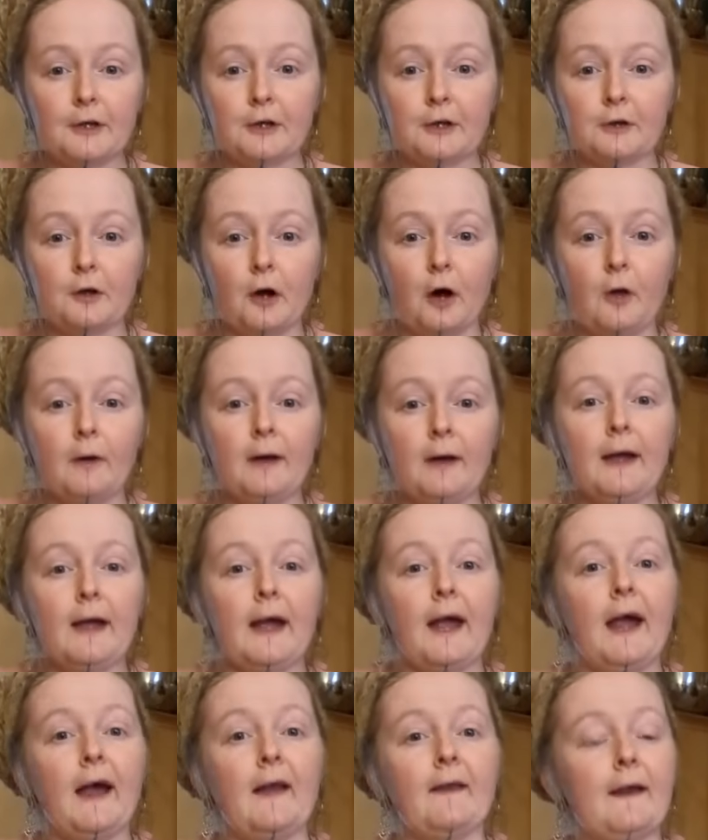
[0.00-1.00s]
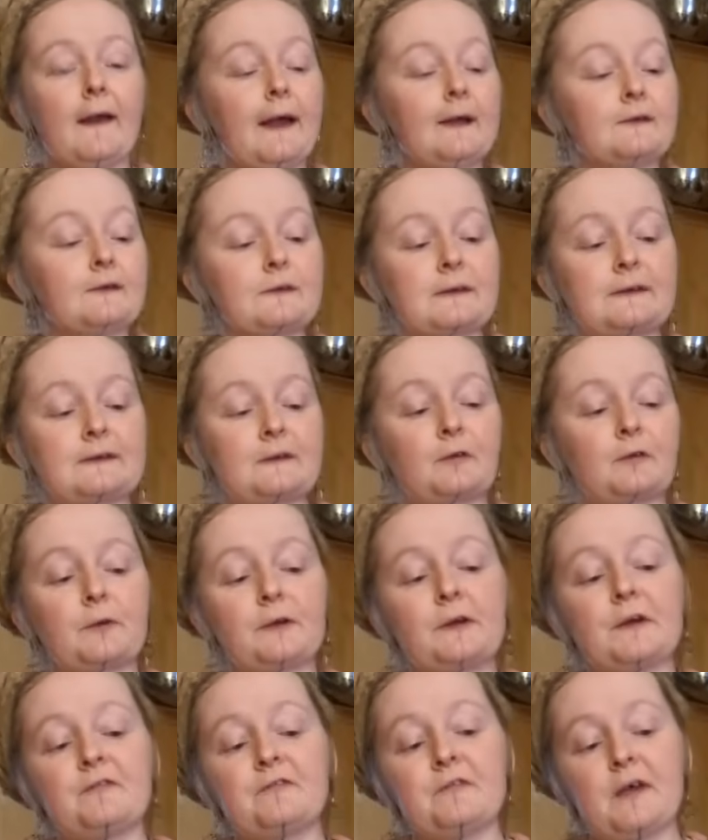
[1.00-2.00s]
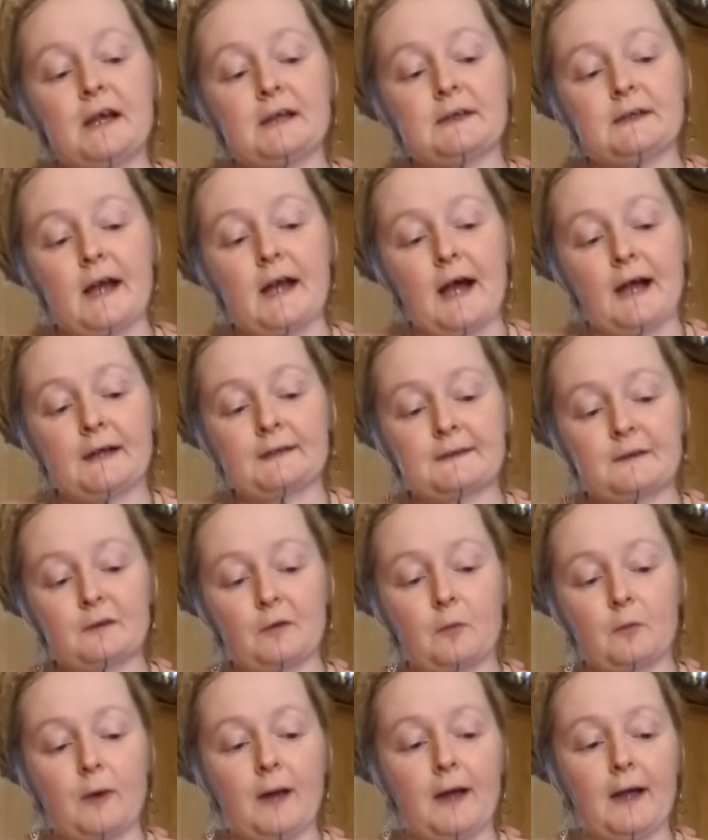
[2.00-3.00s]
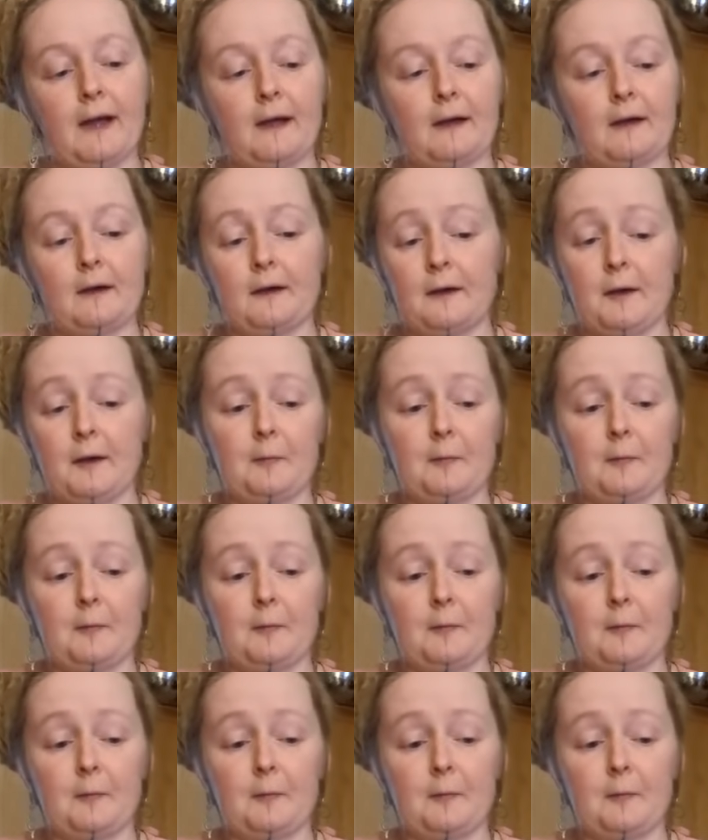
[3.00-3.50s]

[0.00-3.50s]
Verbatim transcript: you know? And it's just a really fantastic way